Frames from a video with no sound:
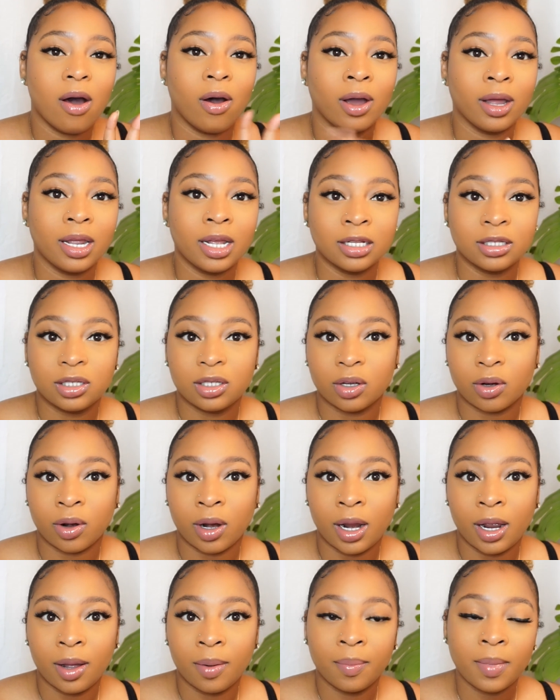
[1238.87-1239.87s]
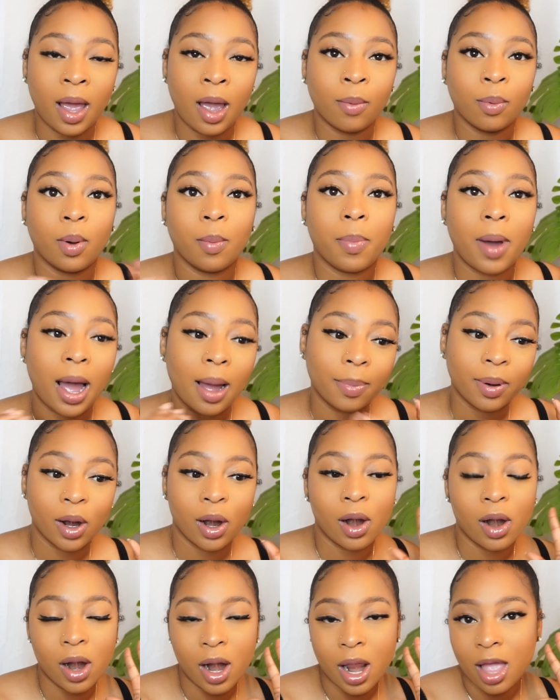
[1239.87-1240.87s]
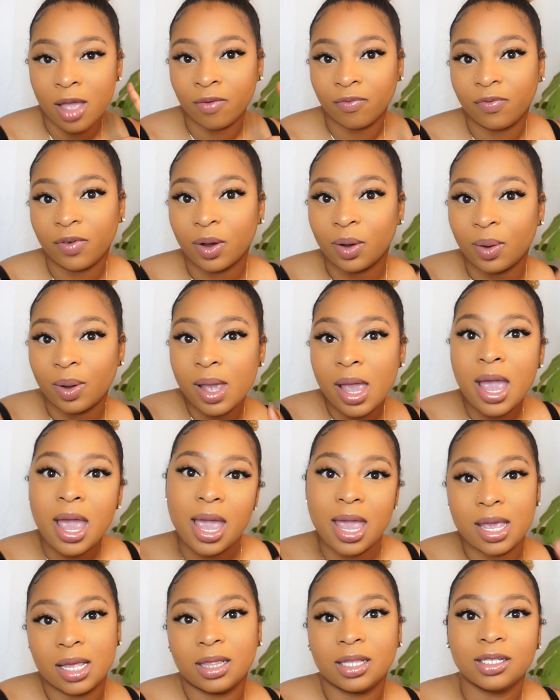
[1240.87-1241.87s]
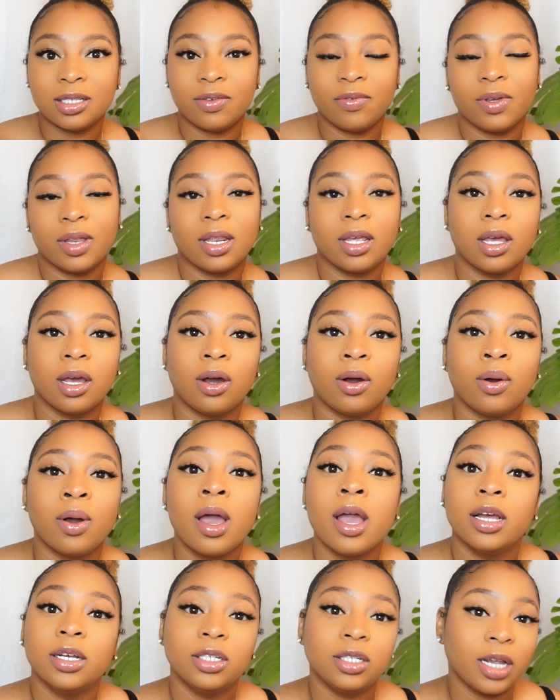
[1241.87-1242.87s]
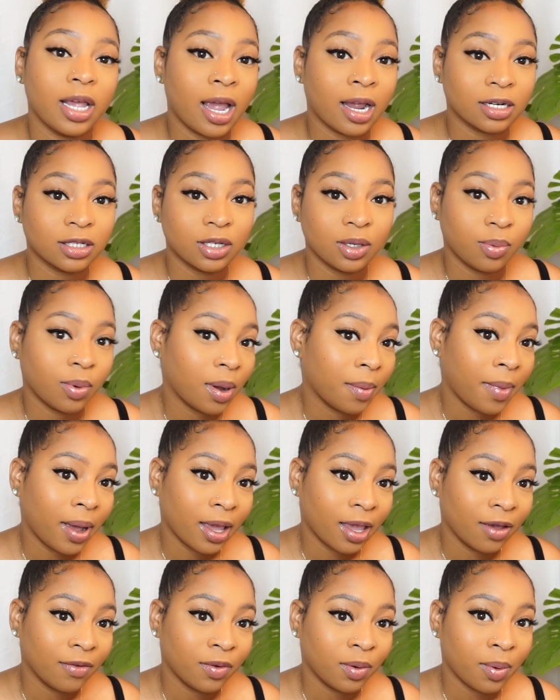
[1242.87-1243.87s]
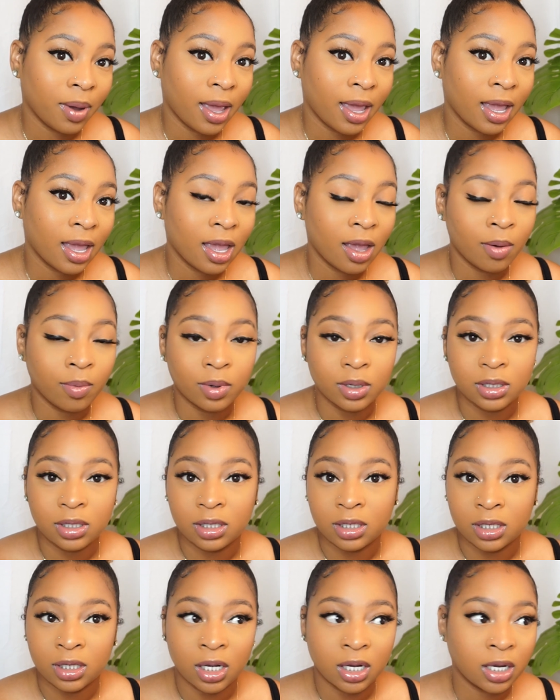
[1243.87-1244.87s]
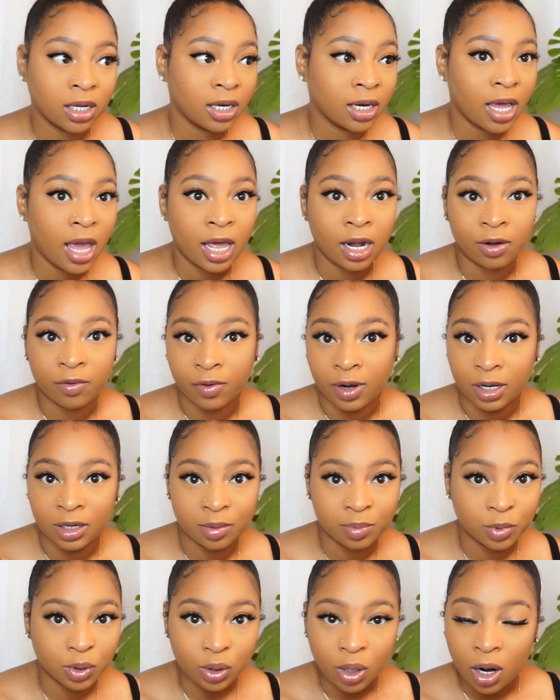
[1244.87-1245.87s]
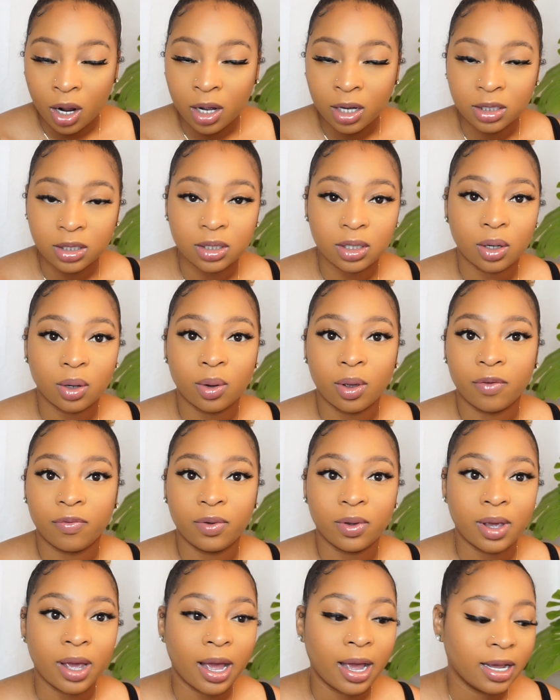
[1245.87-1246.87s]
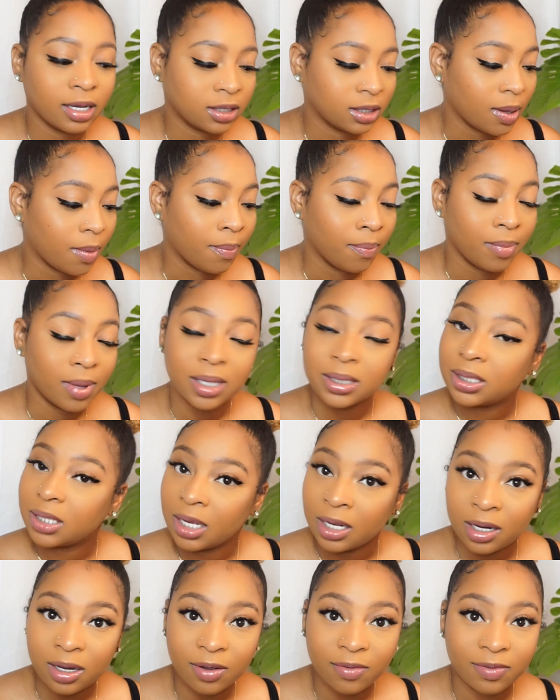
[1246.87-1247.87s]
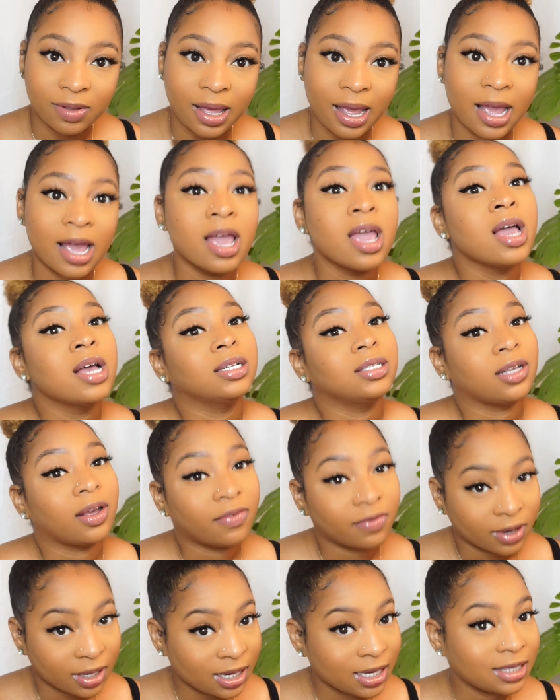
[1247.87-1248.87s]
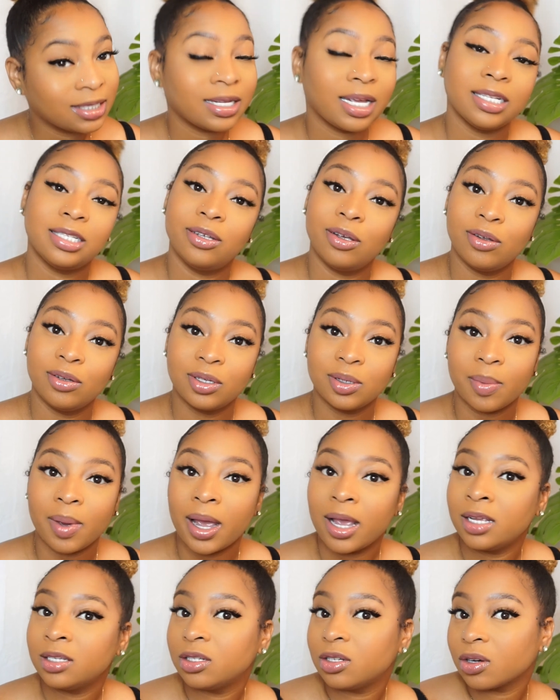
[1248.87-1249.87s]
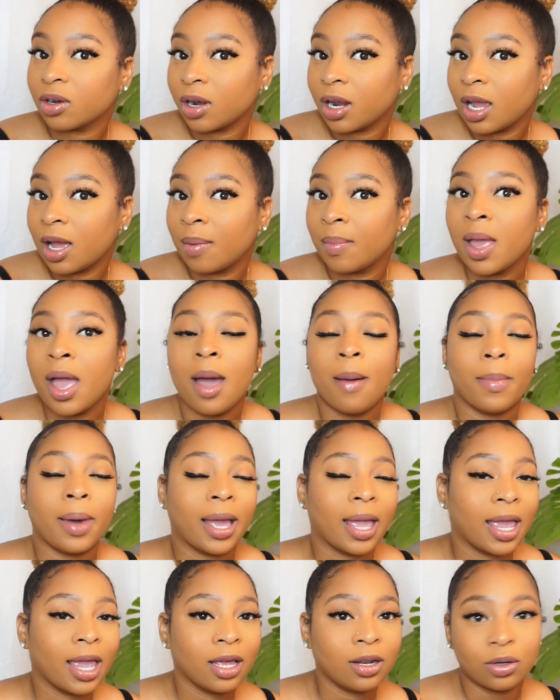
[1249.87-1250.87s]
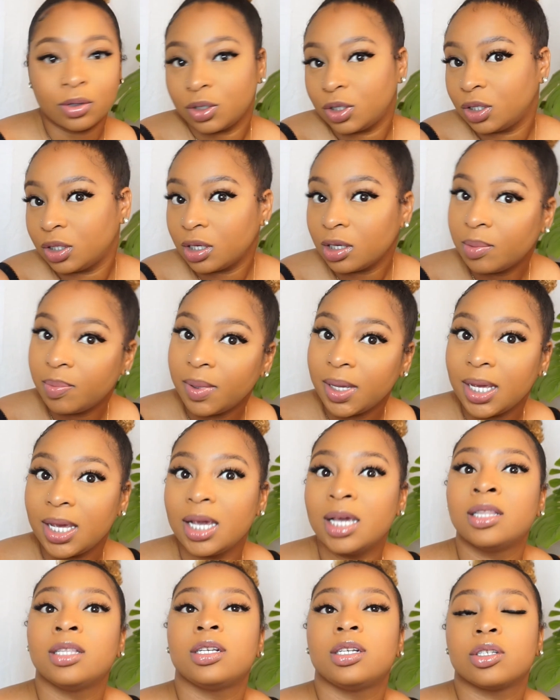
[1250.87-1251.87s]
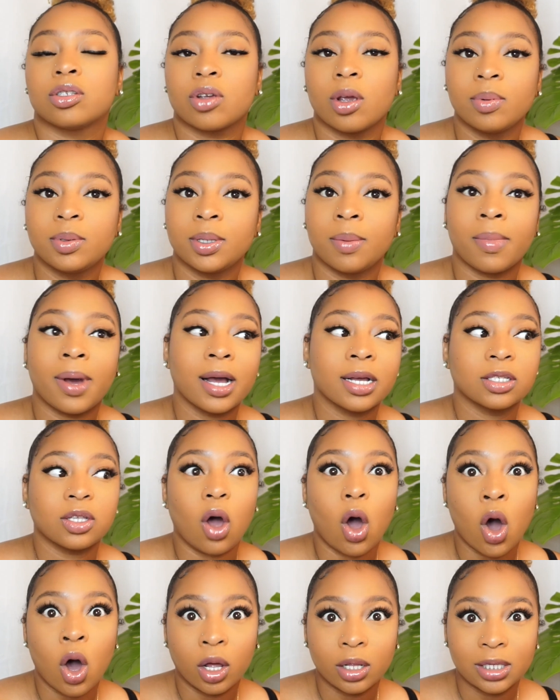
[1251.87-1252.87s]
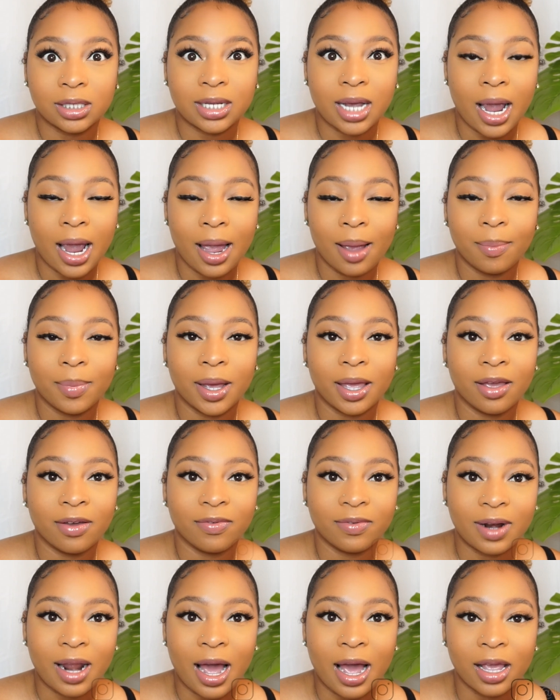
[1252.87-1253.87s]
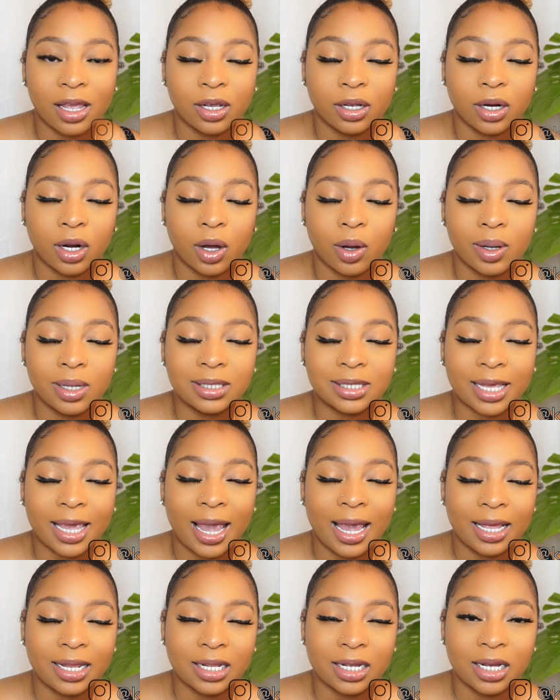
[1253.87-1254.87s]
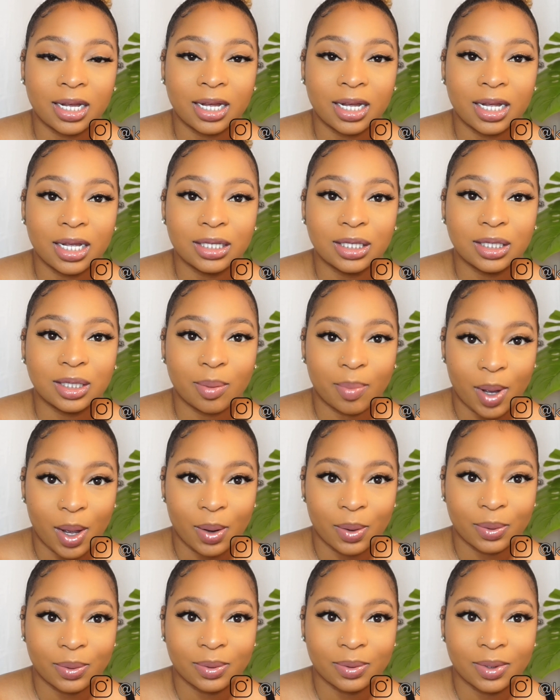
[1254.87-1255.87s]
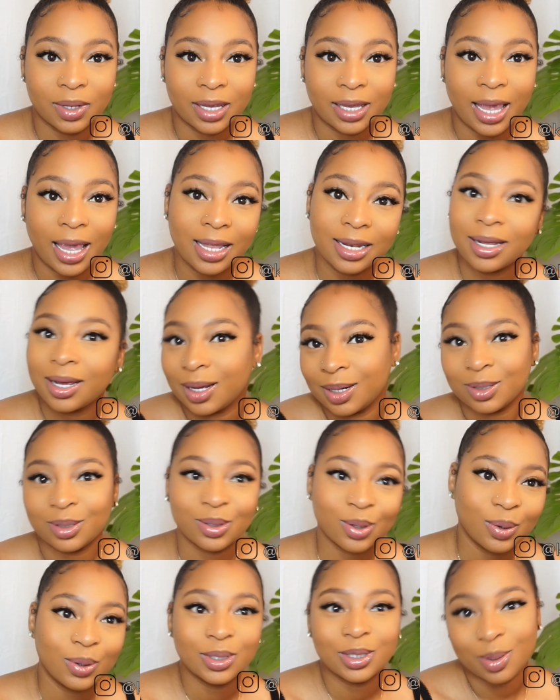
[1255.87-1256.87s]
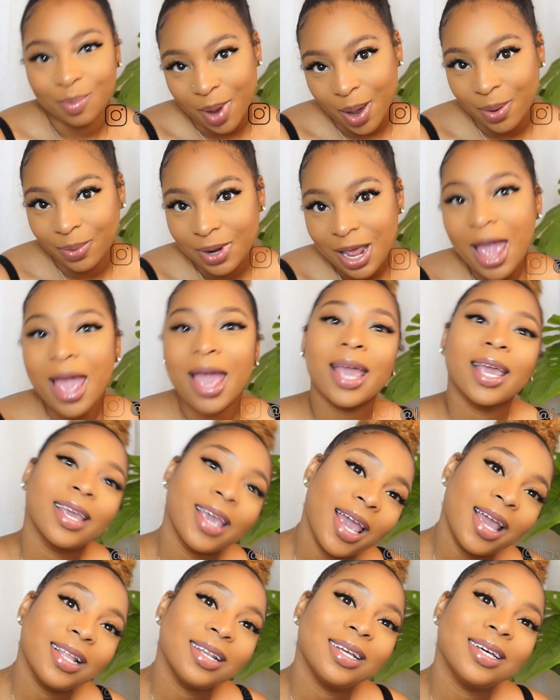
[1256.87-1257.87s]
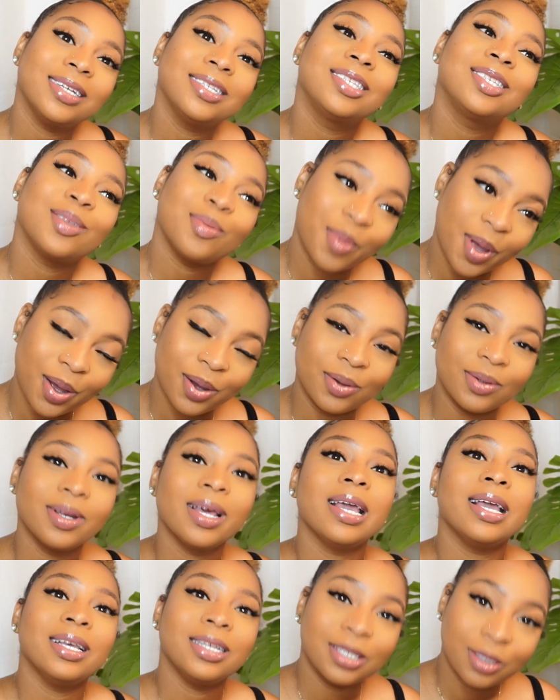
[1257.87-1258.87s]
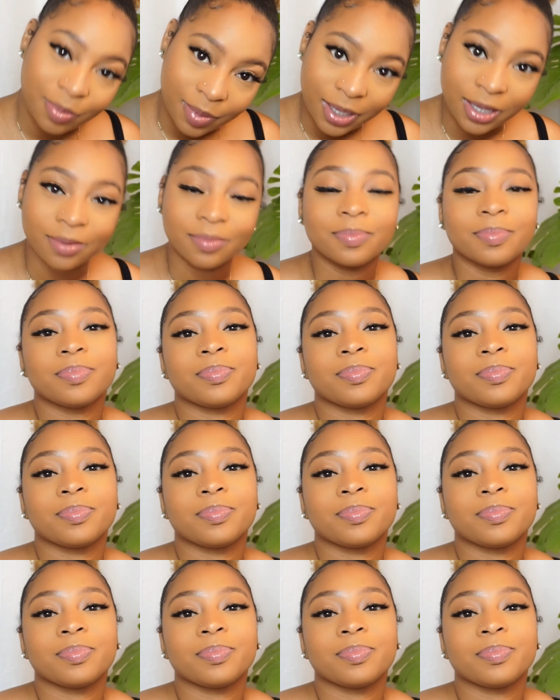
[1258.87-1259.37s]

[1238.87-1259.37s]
on Instagram. I will pop her info in this video. She actually won my giveaway. It was done at a random draw, so if you guys missed any of that, definitely stay tuned to my Instagram. My handle should be in the description box all the time, but if not, you know, it's Kayla Symone. Kayla_Symone. Kayla Symone is me.